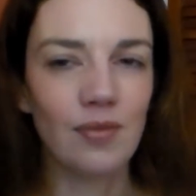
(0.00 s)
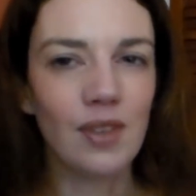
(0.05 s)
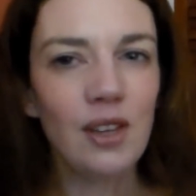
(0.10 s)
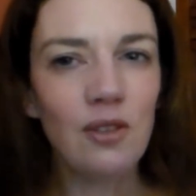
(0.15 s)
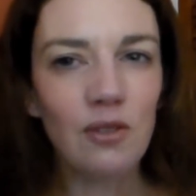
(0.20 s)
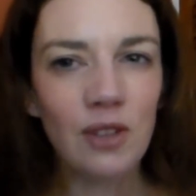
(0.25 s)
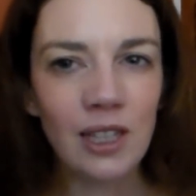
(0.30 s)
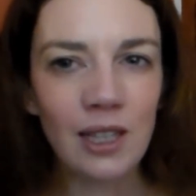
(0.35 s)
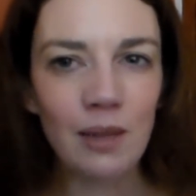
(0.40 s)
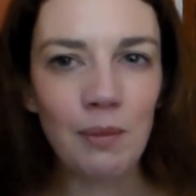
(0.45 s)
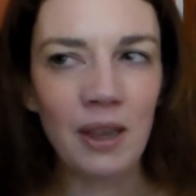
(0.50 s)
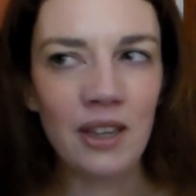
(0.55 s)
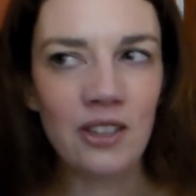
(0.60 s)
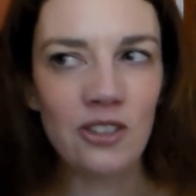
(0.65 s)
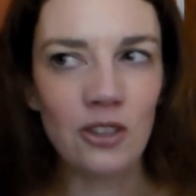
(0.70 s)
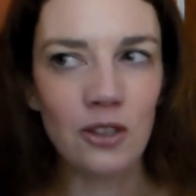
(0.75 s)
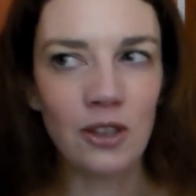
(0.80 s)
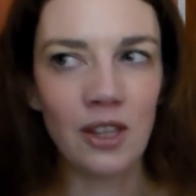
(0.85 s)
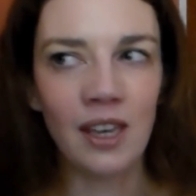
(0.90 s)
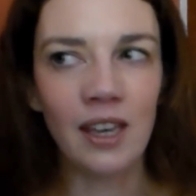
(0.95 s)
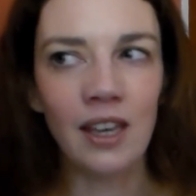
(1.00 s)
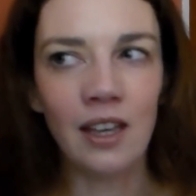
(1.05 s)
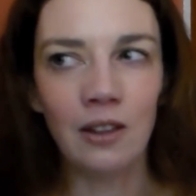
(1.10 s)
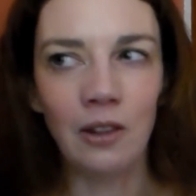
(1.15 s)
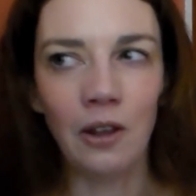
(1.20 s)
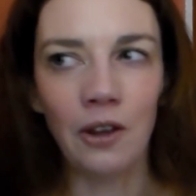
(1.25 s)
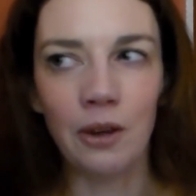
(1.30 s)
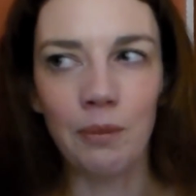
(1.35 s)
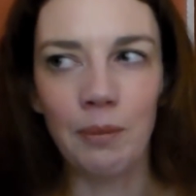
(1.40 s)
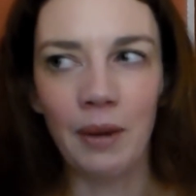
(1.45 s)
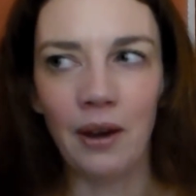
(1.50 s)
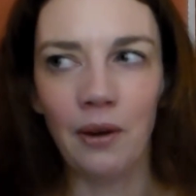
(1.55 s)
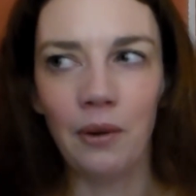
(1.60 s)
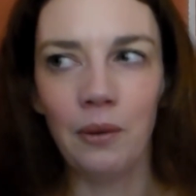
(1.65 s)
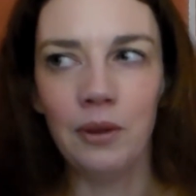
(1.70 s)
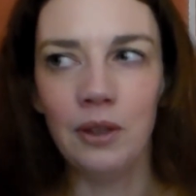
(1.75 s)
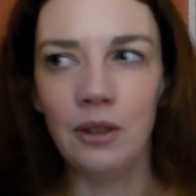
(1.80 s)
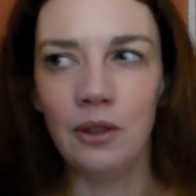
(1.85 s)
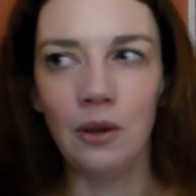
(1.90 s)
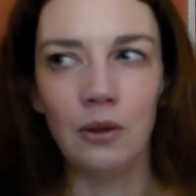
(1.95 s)
It really makes you think a lot
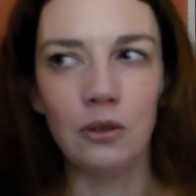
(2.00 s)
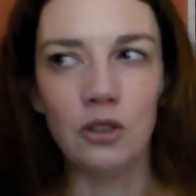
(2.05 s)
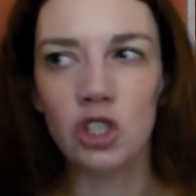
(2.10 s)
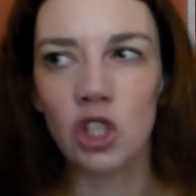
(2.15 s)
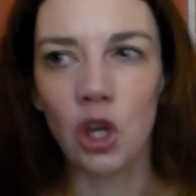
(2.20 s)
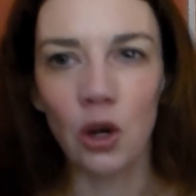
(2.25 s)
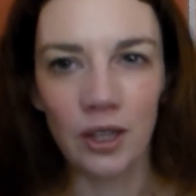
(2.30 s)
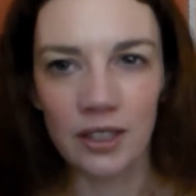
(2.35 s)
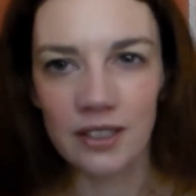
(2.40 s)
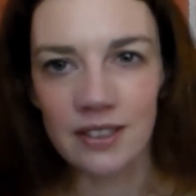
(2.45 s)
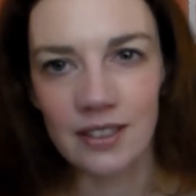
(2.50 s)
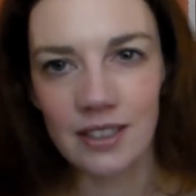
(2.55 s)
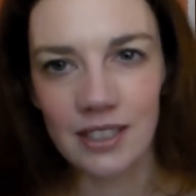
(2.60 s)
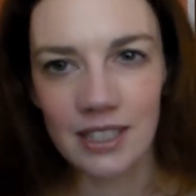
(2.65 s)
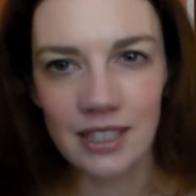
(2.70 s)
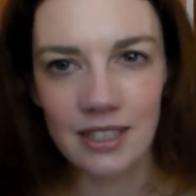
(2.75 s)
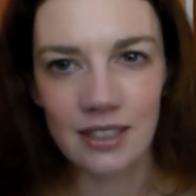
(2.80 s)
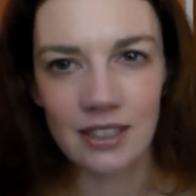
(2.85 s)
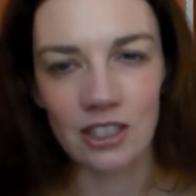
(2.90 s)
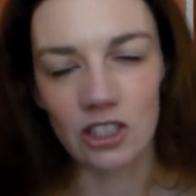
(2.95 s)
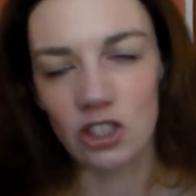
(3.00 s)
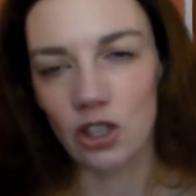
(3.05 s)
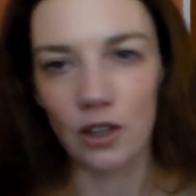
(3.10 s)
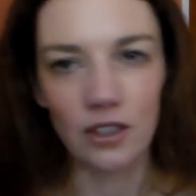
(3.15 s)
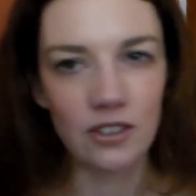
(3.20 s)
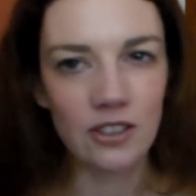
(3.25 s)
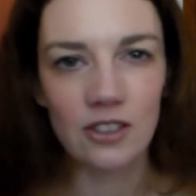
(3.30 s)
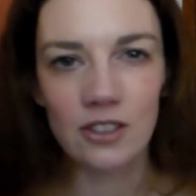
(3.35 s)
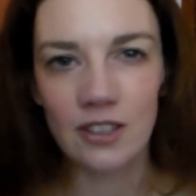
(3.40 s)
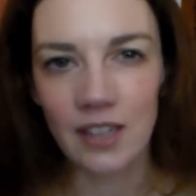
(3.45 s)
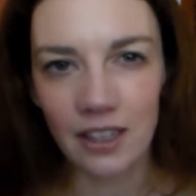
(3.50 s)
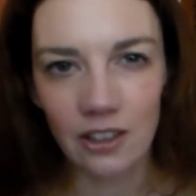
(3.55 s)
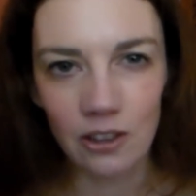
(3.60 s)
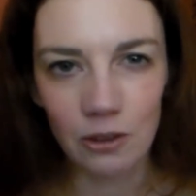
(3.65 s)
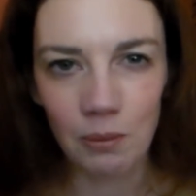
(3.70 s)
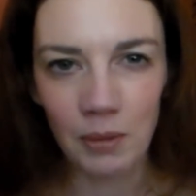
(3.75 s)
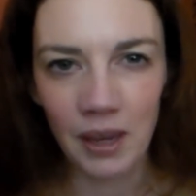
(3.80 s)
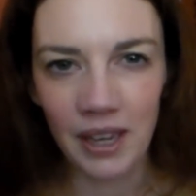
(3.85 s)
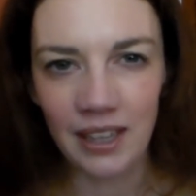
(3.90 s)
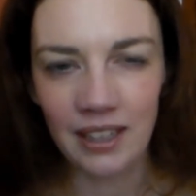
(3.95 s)
about, you know, choices, the choices that
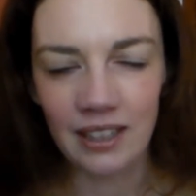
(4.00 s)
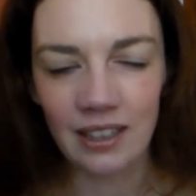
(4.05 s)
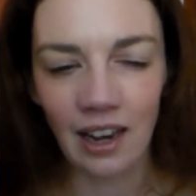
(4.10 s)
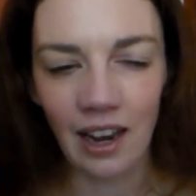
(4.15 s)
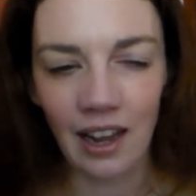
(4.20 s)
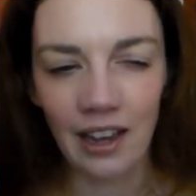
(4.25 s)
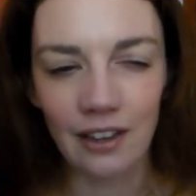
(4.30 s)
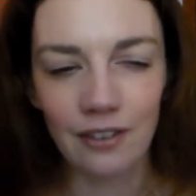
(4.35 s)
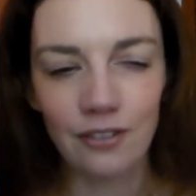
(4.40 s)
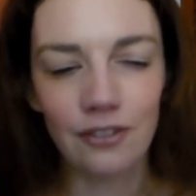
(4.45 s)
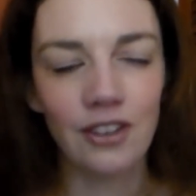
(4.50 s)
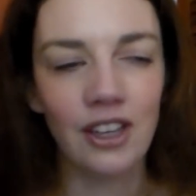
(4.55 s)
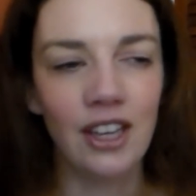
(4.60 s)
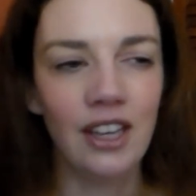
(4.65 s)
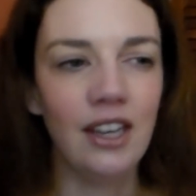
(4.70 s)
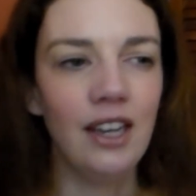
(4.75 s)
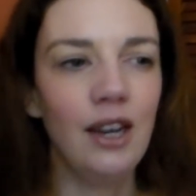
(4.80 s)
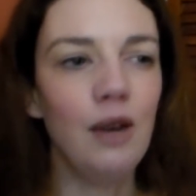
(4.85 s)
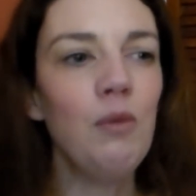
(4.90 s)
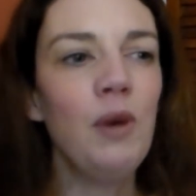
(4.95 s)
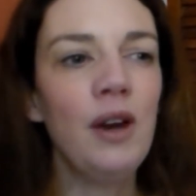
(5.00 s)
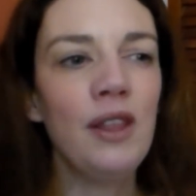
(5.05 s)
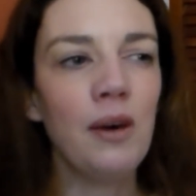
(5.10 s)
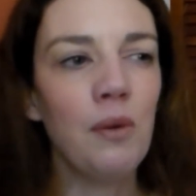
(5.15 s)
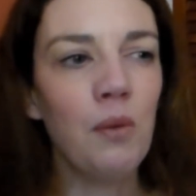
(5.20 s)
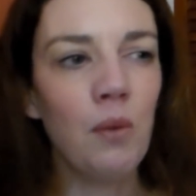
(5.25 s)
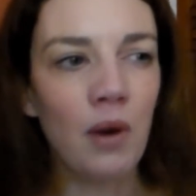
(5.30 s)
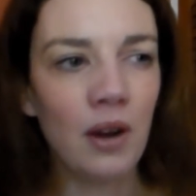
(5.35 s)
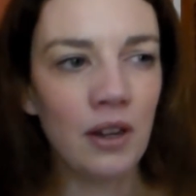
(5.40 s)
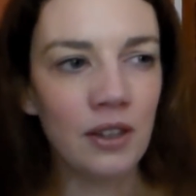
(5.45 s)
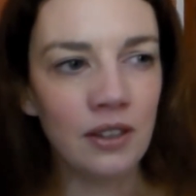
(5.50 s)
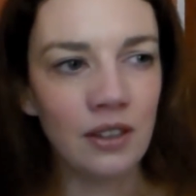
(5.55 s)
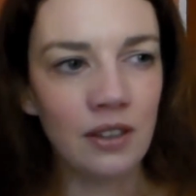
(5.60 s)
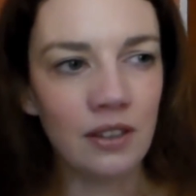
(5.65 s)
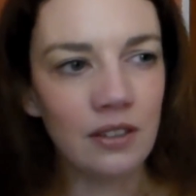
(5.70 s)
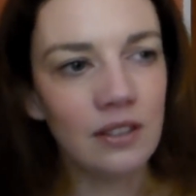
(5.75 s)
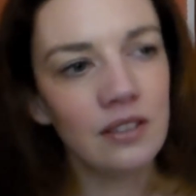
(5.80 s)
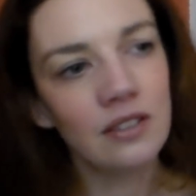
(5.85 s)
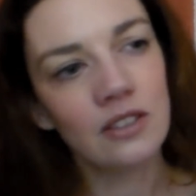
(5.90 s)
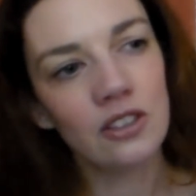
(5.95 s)
you make in life, and whether one
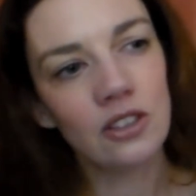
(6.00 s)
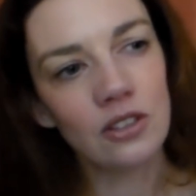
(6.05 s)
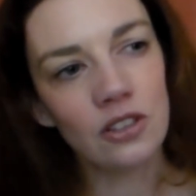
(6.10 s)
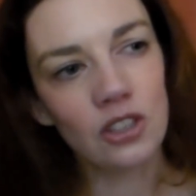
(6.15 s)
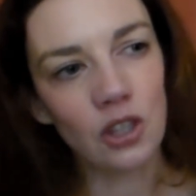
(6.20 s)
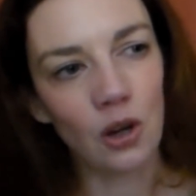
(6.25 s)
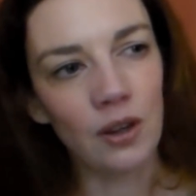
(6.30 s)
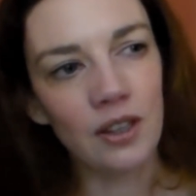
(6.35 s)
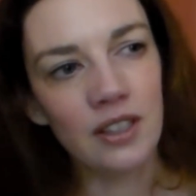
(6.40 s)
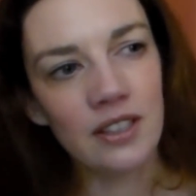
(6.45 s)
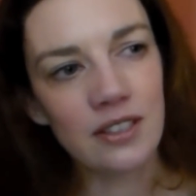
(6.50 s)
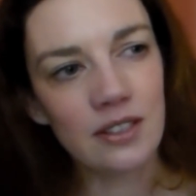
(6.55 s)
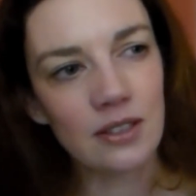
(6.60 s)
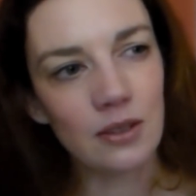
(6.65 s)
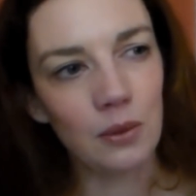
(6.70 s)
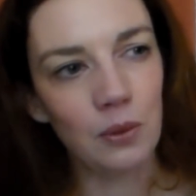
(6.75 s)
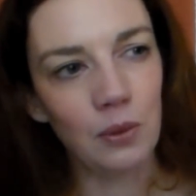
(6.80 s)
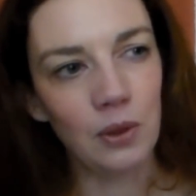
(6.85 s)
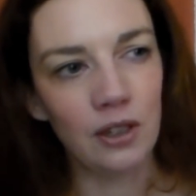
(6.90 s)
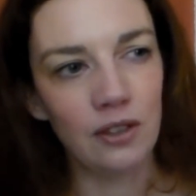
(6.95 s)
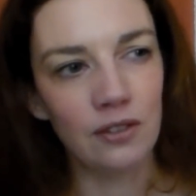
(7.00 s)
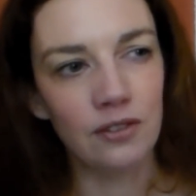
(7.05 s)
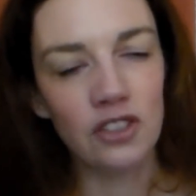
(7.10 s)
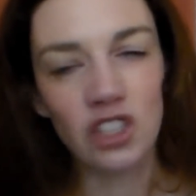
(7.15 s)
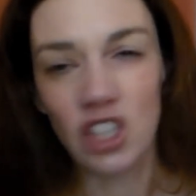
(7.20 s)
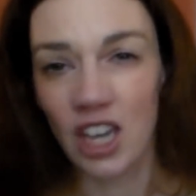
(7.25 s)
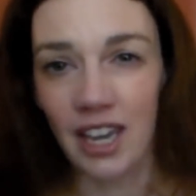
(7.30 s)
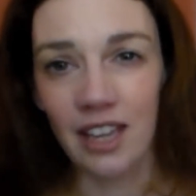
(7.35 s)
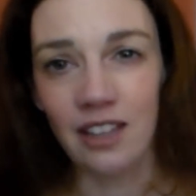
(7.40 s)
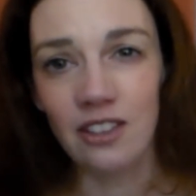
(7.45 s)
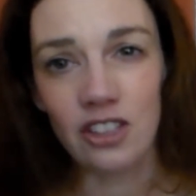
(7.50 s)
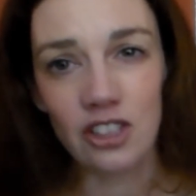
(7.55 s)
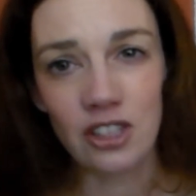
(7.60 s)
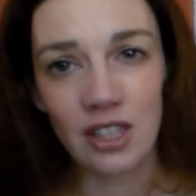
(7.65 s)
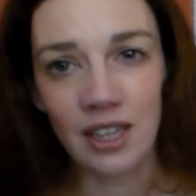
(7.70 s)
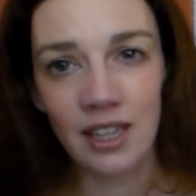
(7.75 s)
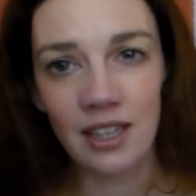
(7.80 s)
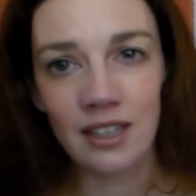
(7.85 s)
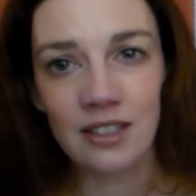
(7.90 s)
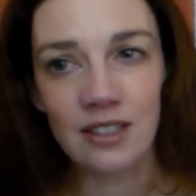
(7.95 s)
choice would have changed
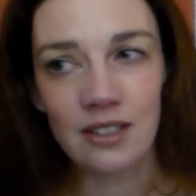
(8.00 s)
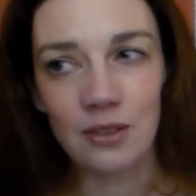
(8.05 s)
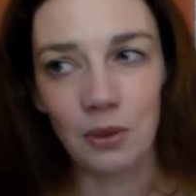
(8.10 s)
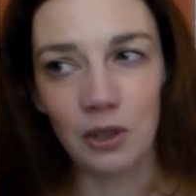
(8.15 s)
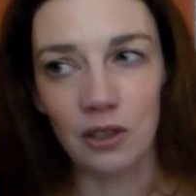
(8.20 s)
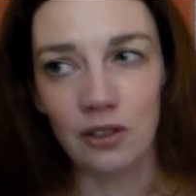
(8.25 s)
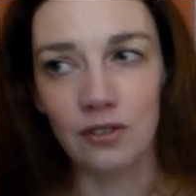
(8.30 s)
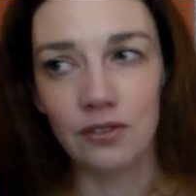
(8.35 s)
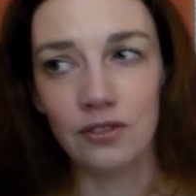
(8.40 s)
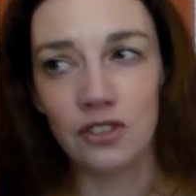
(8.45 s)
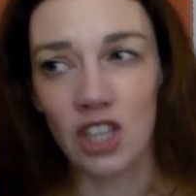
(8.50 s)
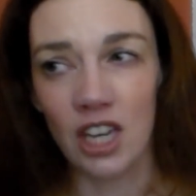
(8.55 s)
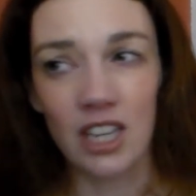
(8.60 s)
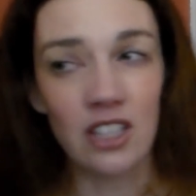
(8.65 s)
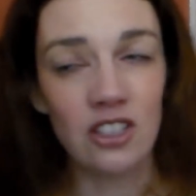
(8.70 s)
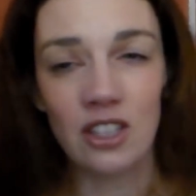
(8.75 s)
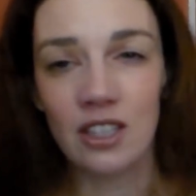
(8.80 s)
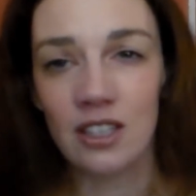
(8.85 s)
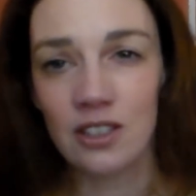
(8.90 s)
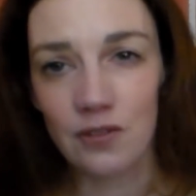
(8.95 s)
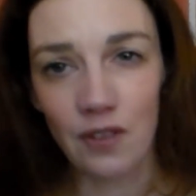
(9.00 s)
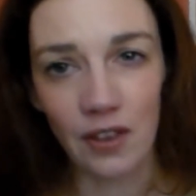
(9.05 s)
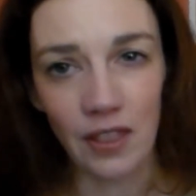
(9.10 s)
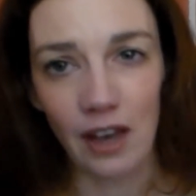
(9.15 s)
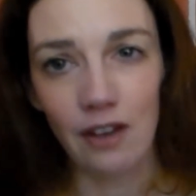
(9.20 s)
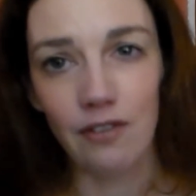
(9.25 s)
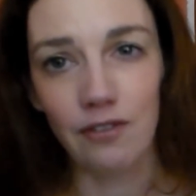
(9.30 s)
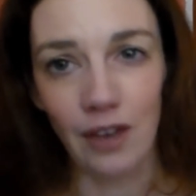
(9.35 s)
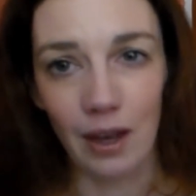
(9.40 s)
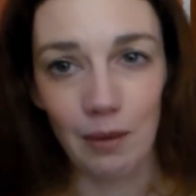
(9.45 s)
things for that